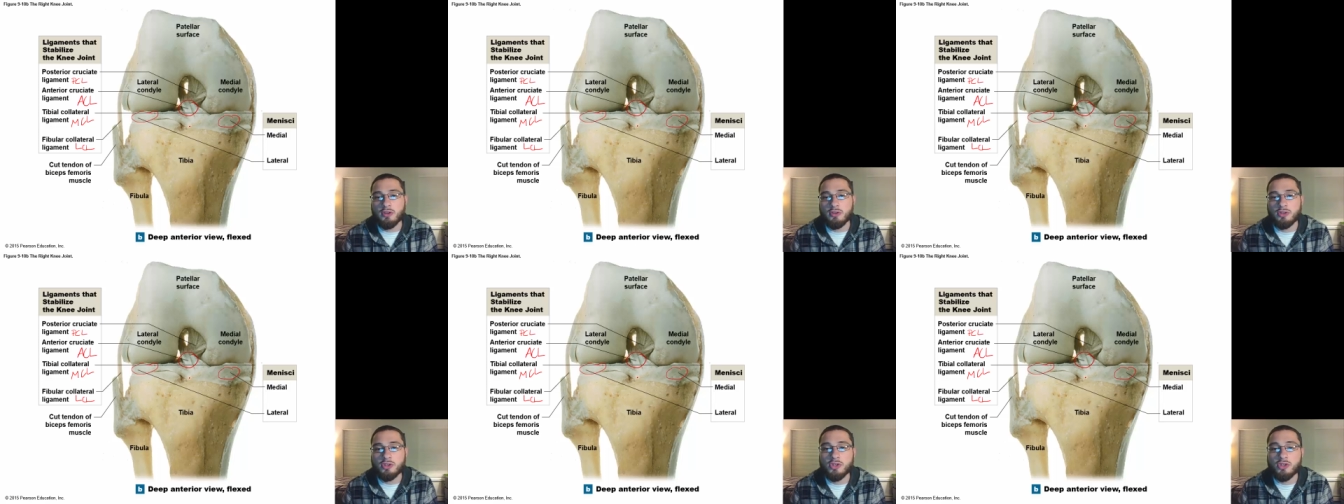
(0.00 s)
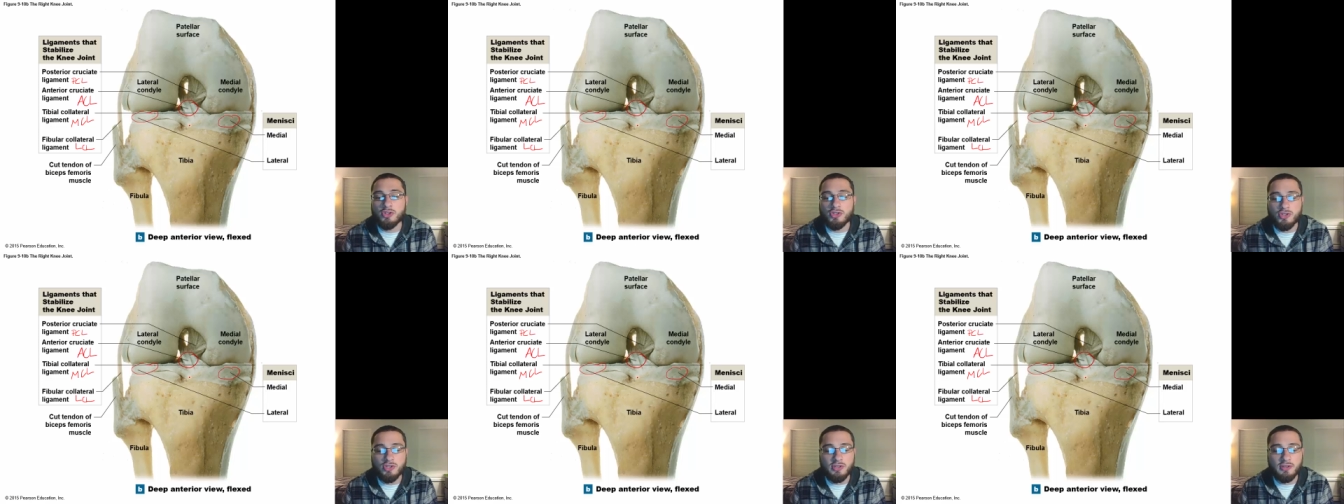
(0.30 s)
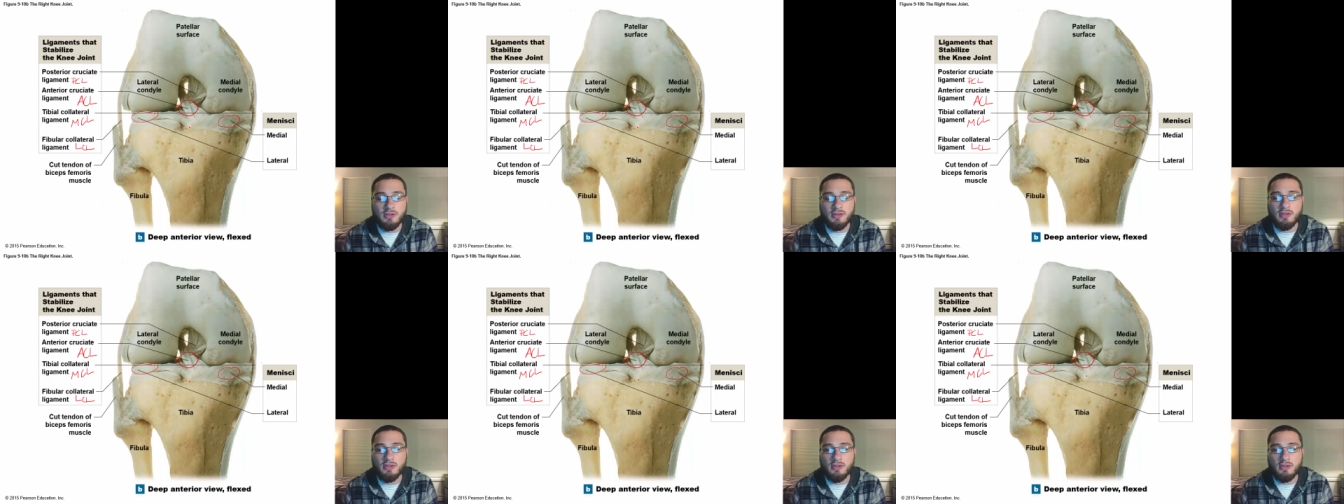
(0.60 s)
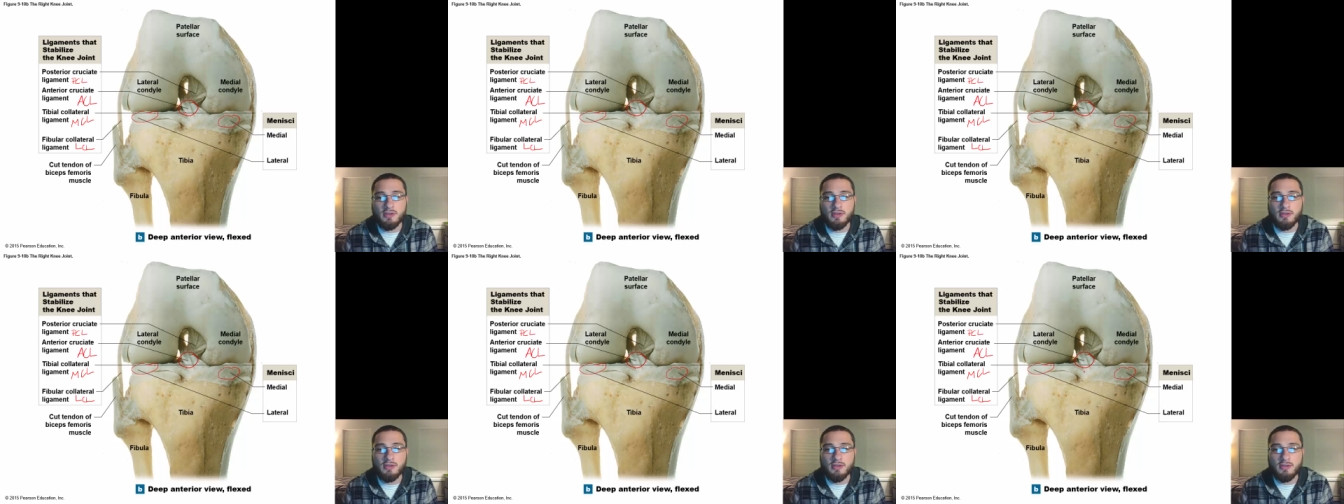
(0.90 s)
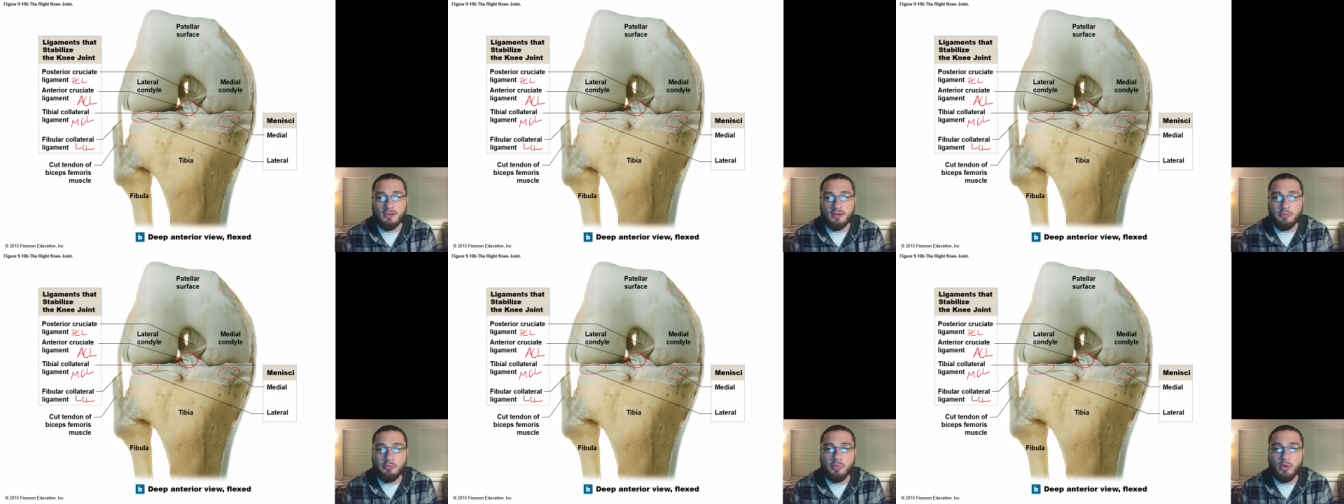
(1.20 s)
cushion
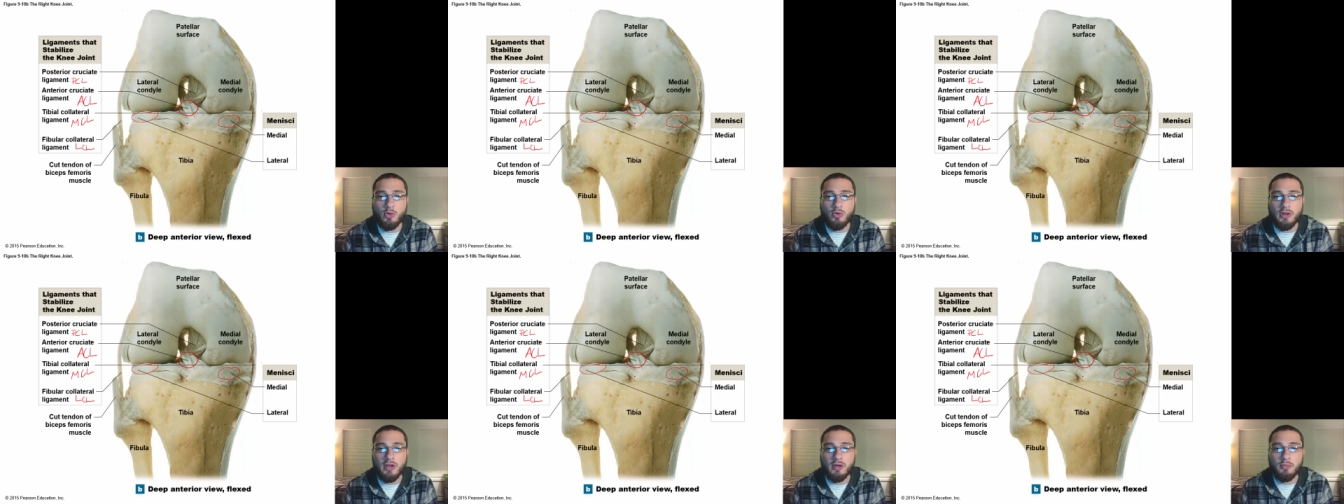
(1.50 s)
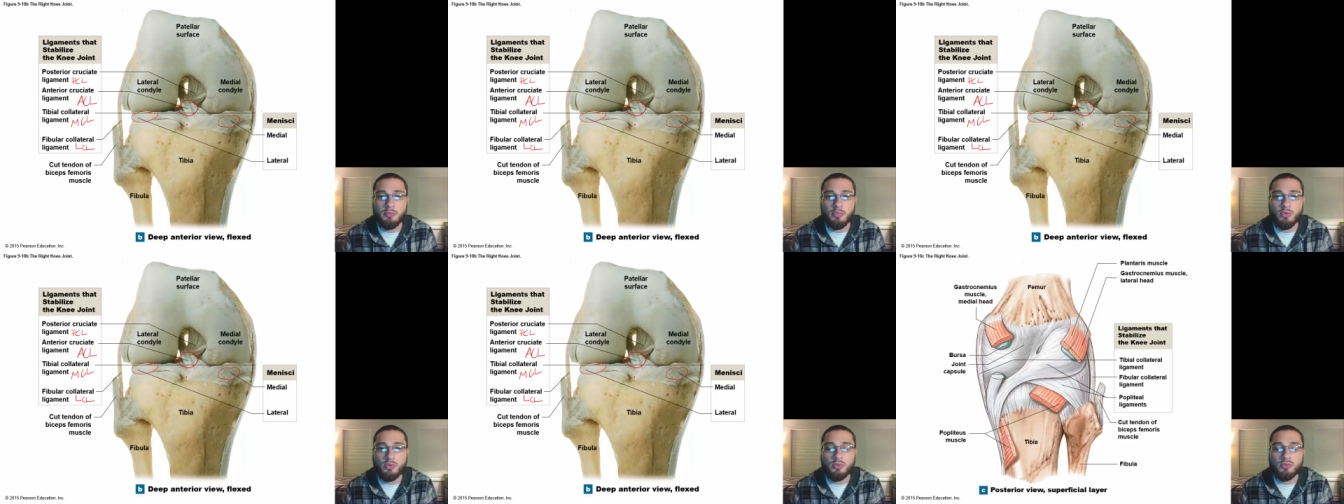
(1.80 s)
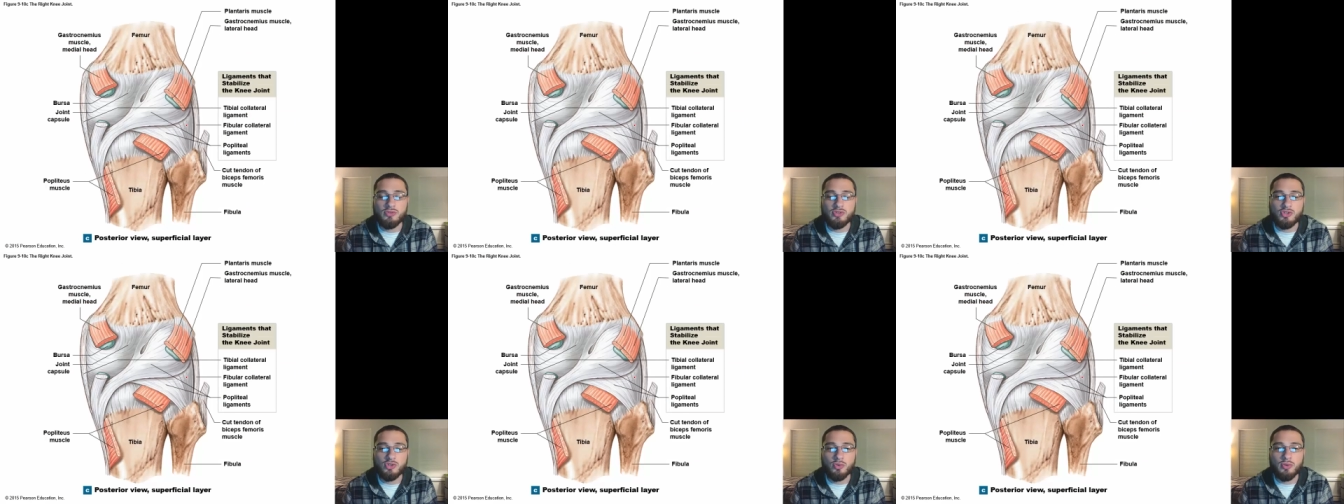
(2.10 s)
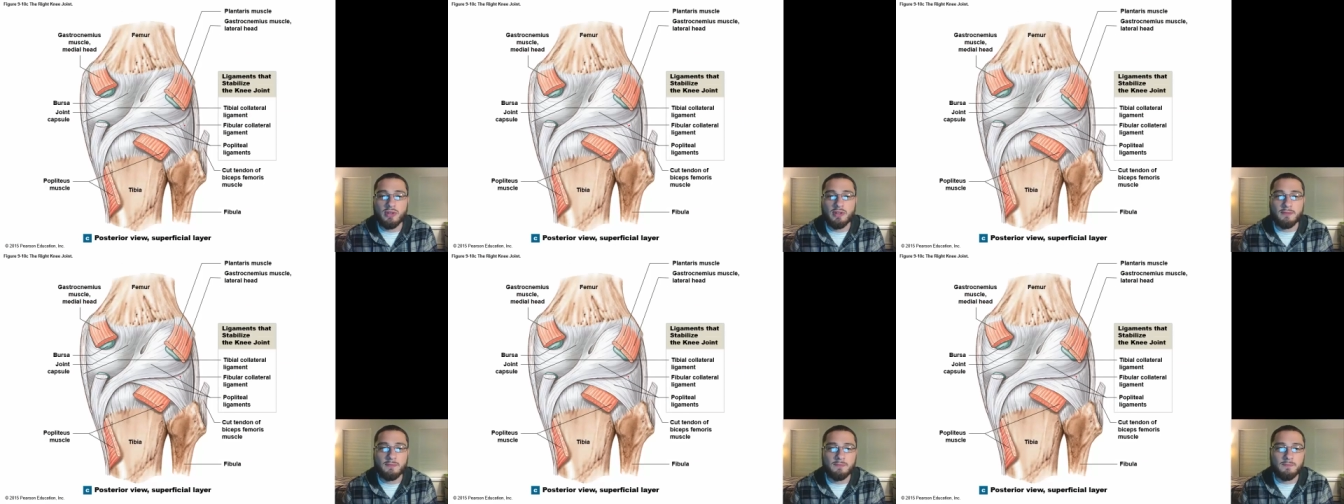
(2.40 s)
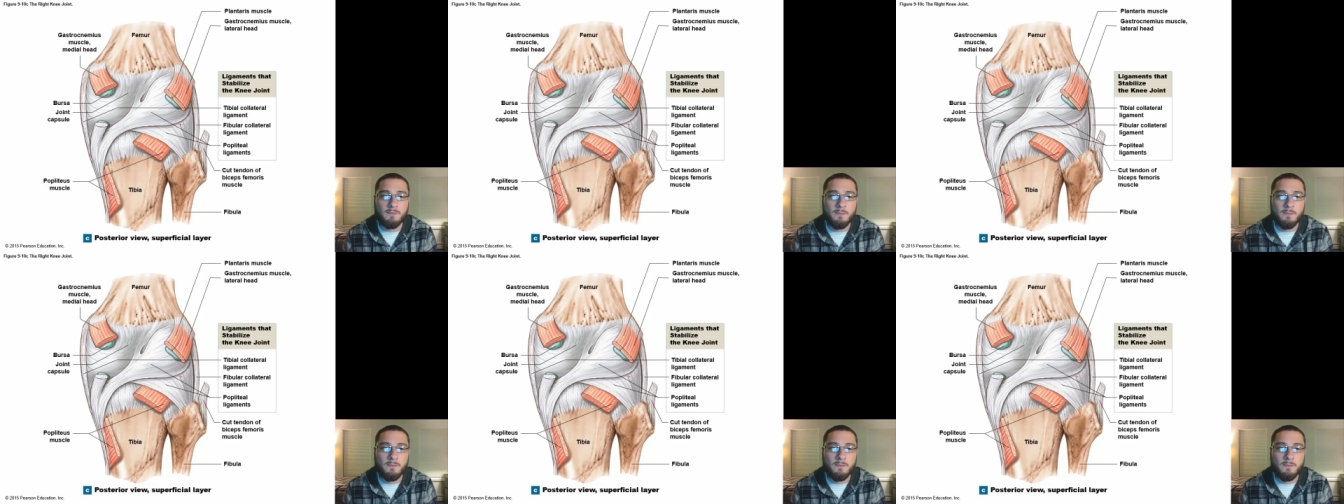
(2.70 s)
the bone-on-bone joint.